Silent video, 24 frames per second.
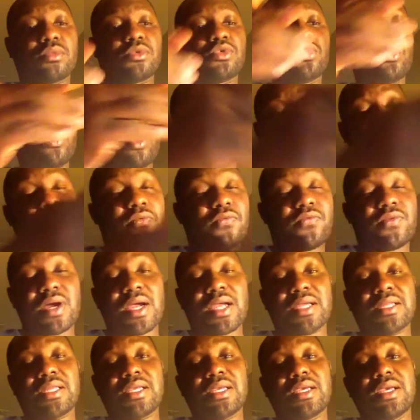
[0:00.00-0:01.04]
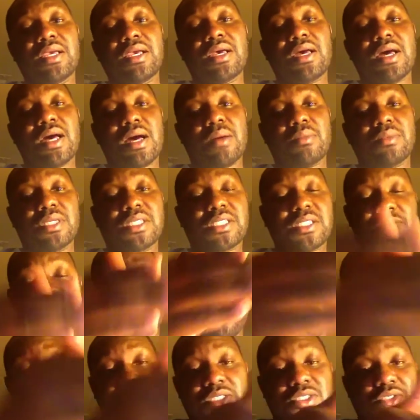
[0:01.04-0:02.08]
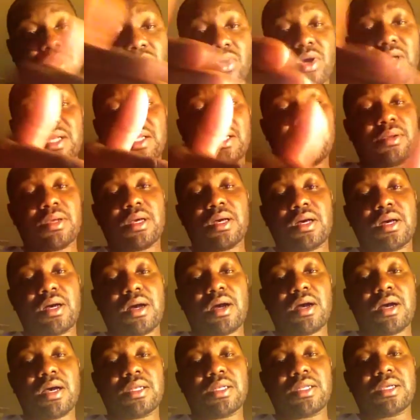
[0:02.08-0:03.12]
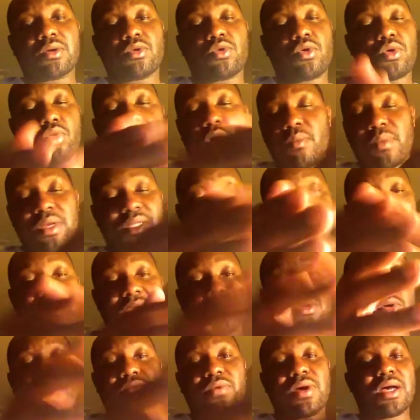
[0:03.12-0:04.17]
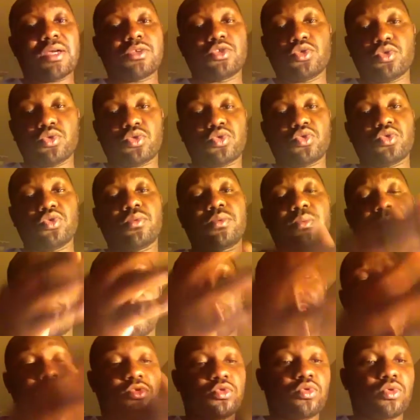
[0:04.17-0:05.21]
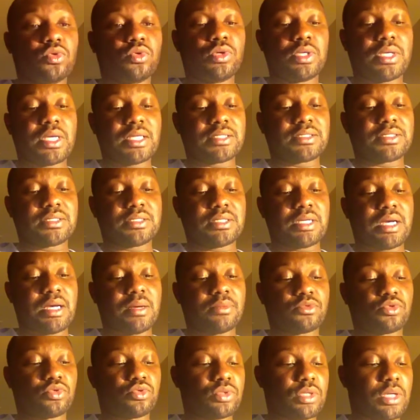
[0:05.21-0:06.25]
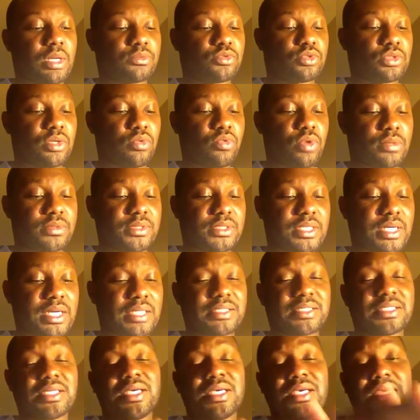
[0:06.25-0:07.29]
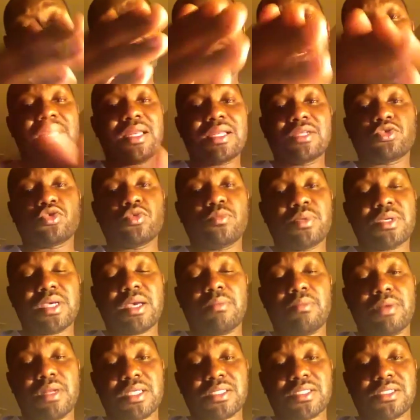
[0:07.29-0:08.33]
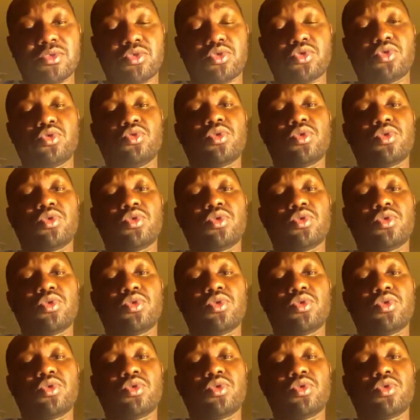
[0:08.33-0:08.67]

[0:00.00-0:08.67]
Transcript: You also find um, this information at the uh, at the comment side of our YouTube to get um, to, um, to the website, and it will be a blessing to you.